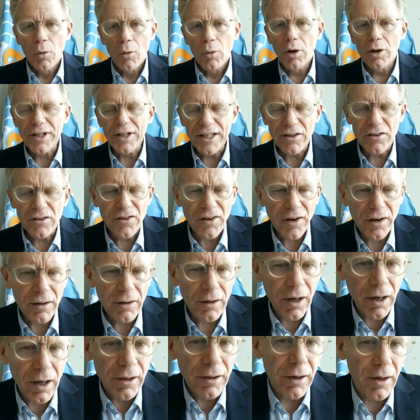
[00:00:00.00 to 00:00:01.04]
Well, kids
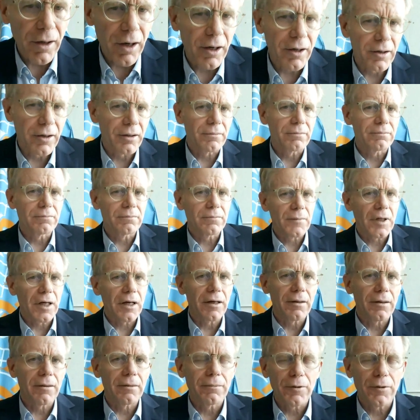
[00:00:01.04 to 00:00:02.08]
are
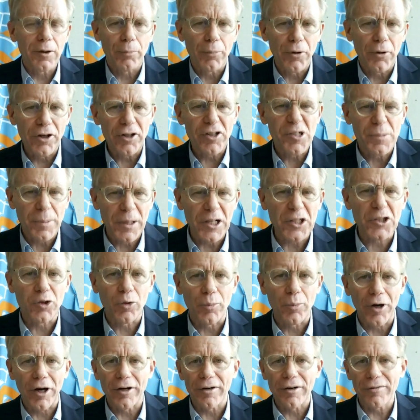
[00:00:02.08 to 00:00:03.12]
a pretty special
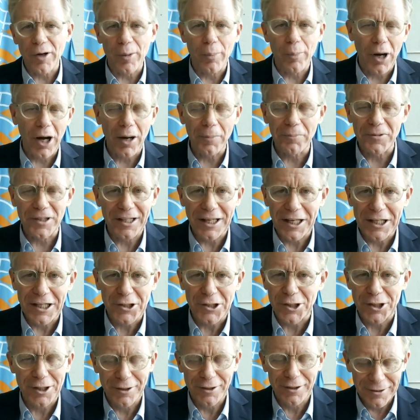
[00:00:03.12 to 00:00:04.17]
part of our
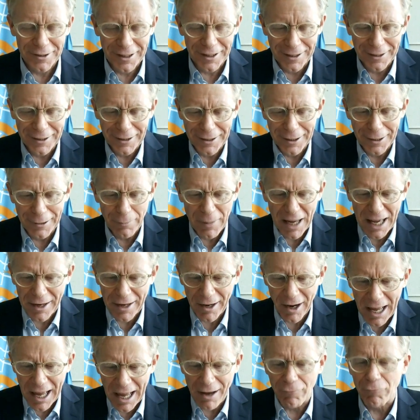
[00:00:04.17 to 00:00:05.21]
population. Matt,
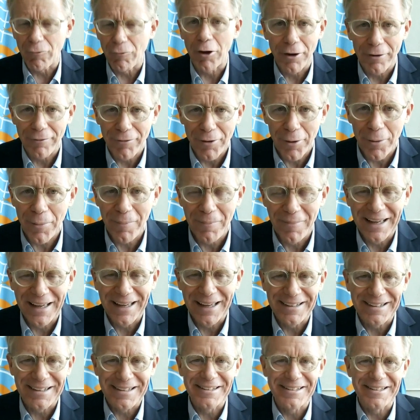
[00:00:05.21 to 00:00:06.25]
I have one of them.
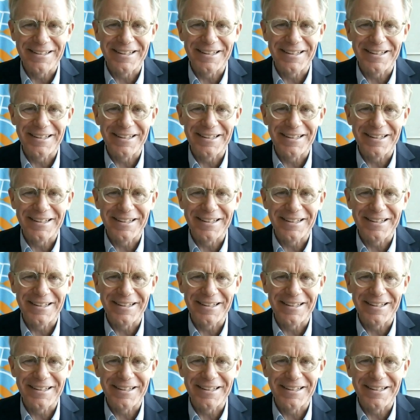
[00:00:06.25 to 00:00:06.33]
And,